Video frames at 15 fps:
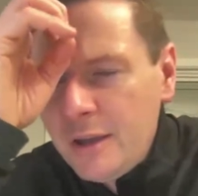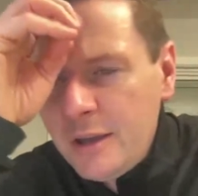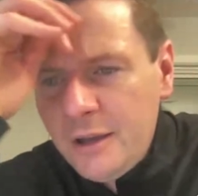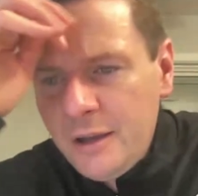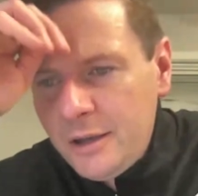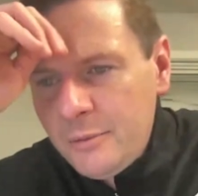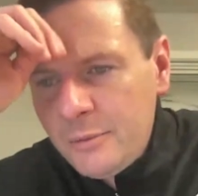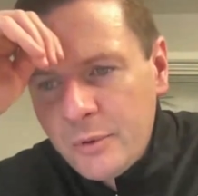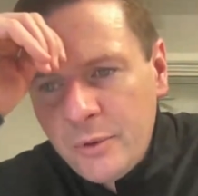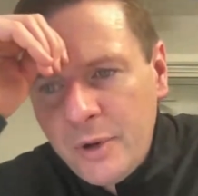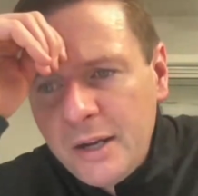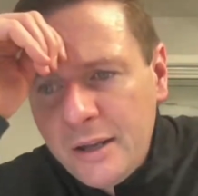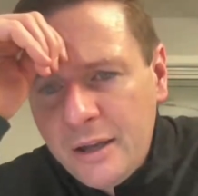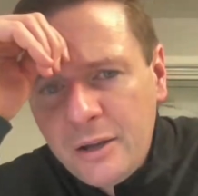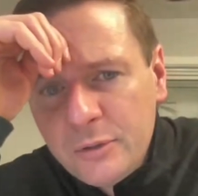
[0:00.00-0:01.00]
But
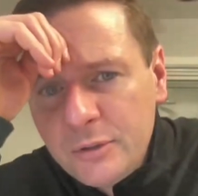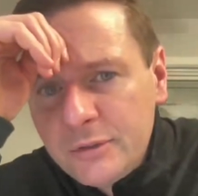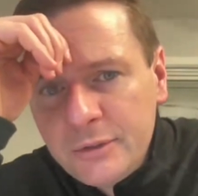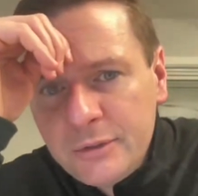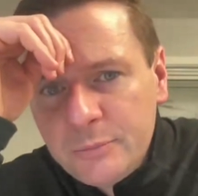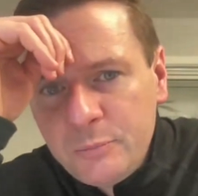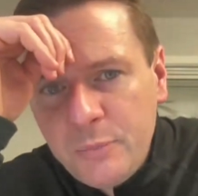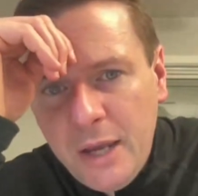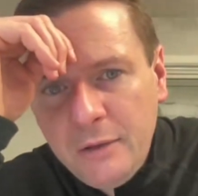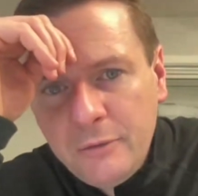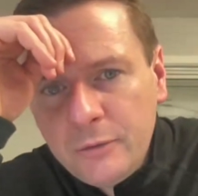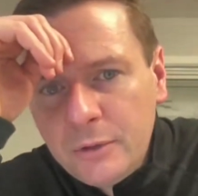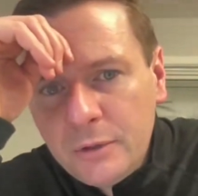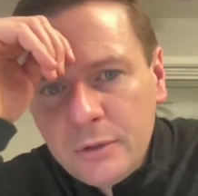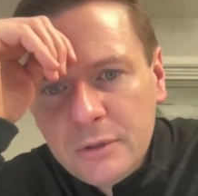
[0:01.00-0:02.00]
right now, it's just
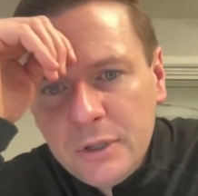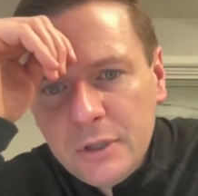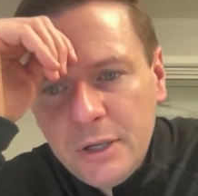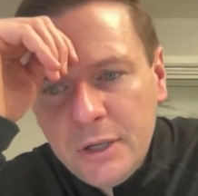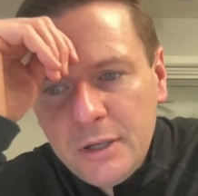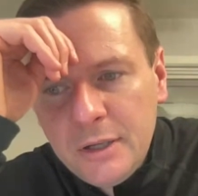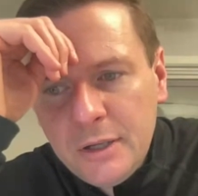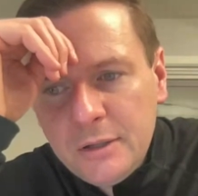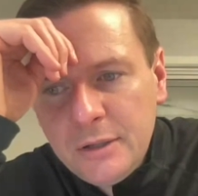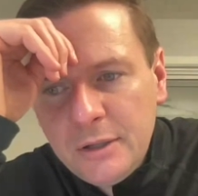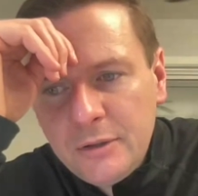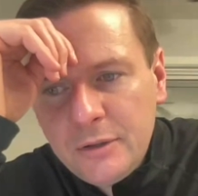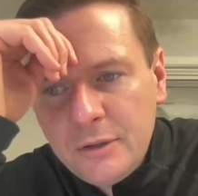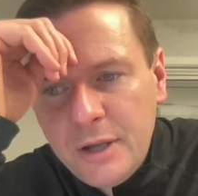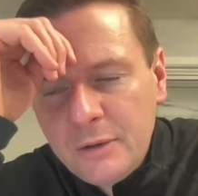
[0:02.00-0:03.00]
painful. And
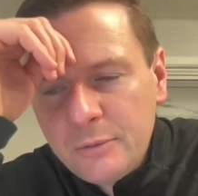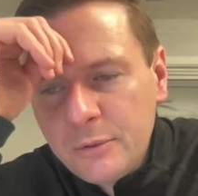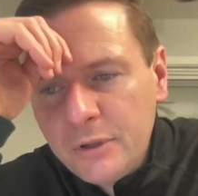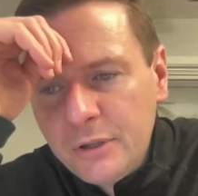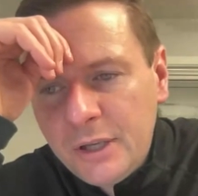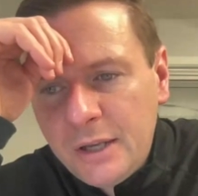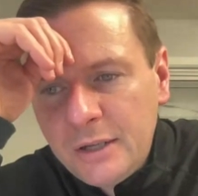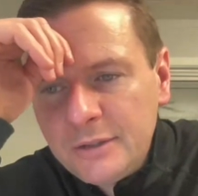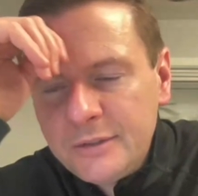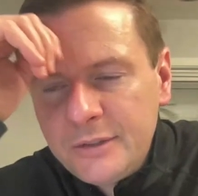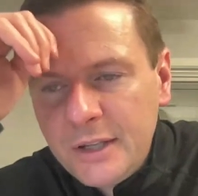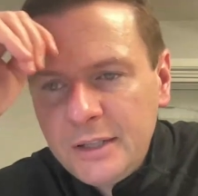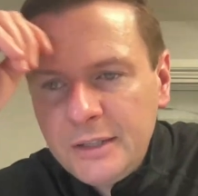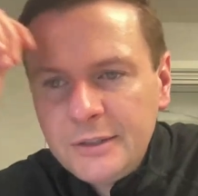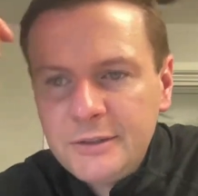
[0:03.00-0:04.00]
they're not really kind of
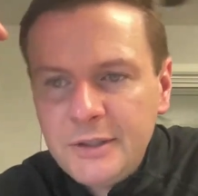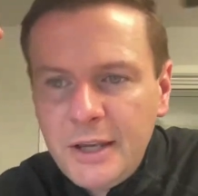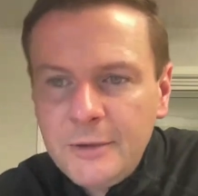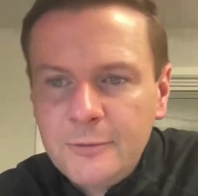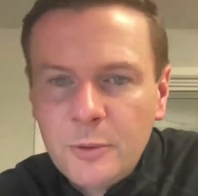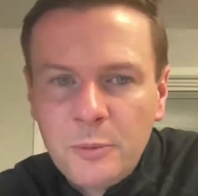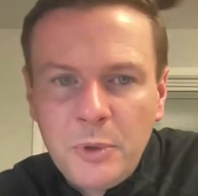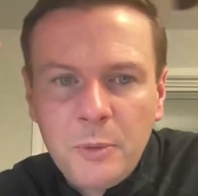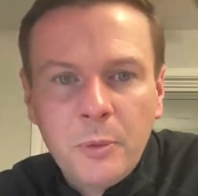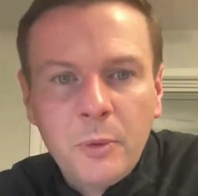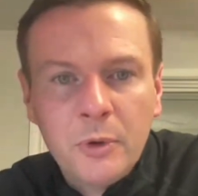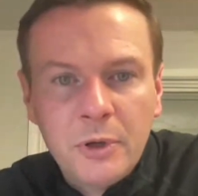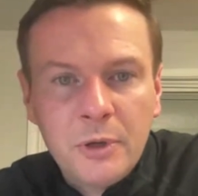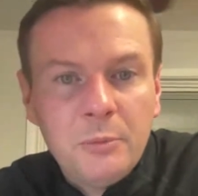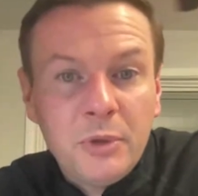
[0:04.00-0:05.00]
setting a stage where people
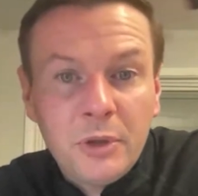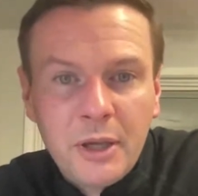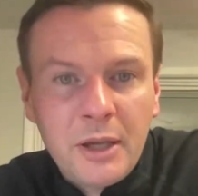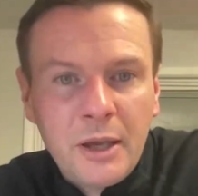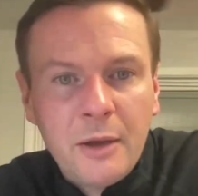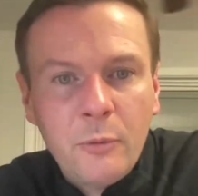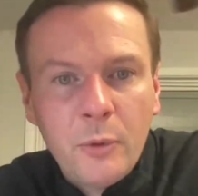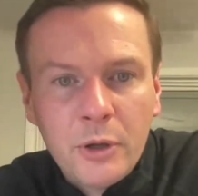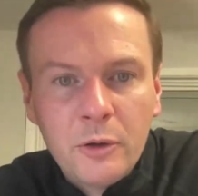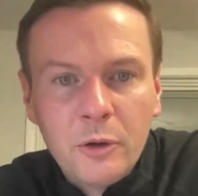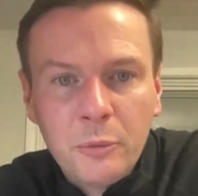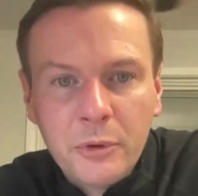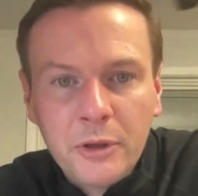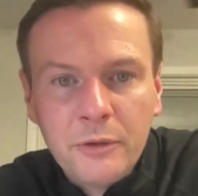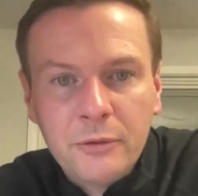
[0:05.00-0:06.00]
are going to be like, I want to go
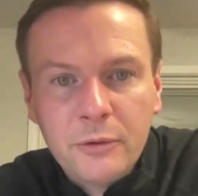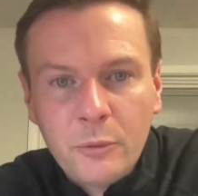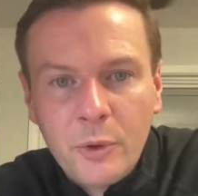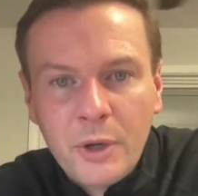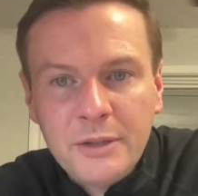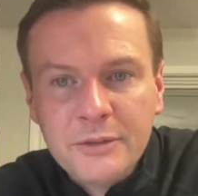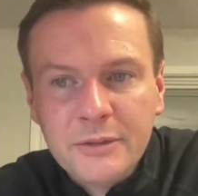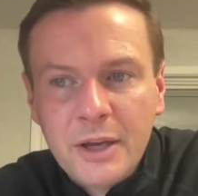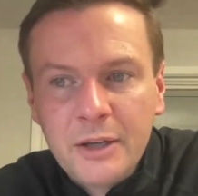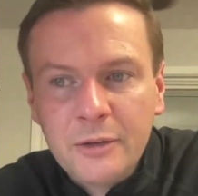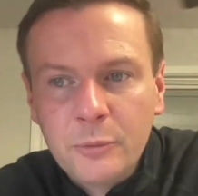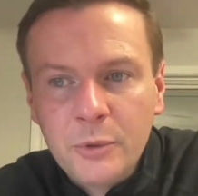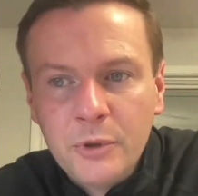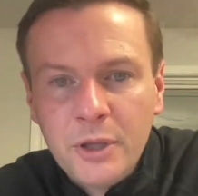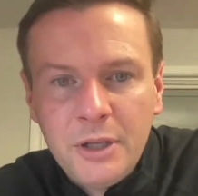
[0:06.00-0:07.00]
play for the White
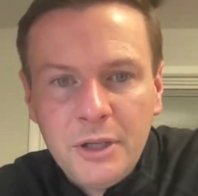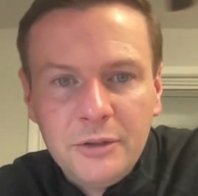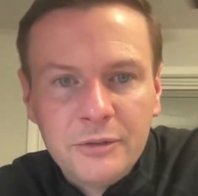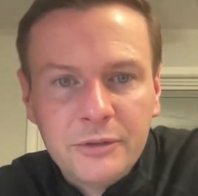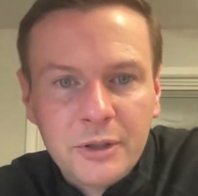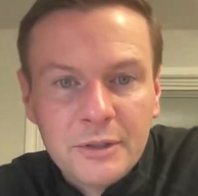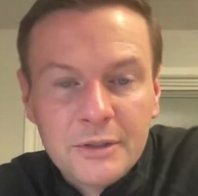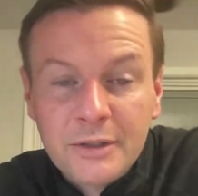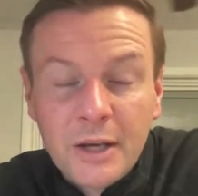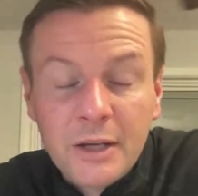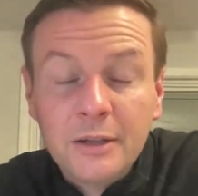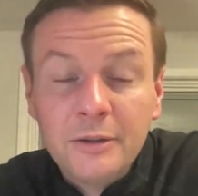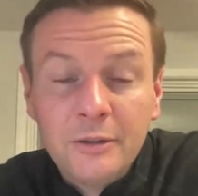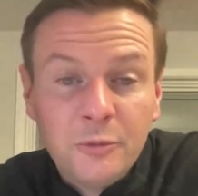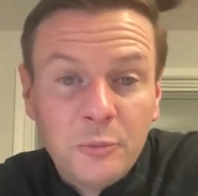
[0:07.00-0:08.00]
Sox when they need to start
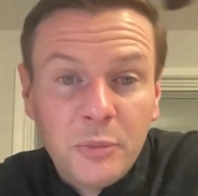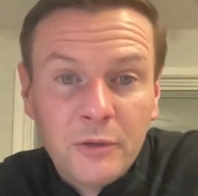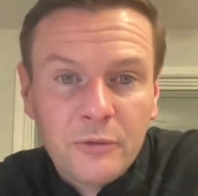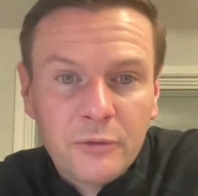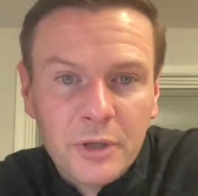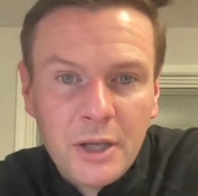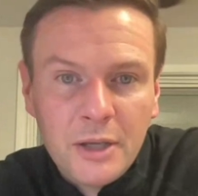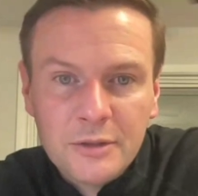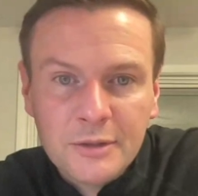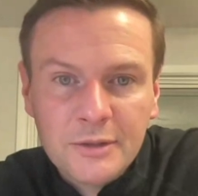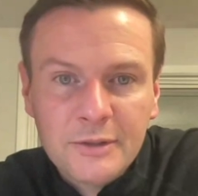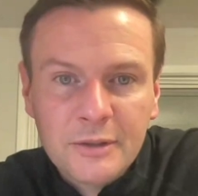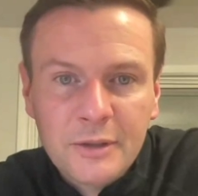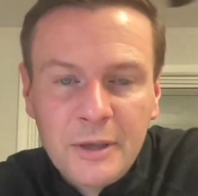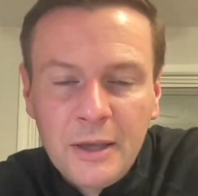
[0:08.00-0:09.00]
signing these big free
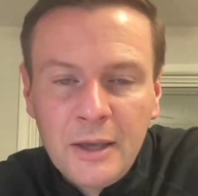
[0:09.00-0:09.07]
agents.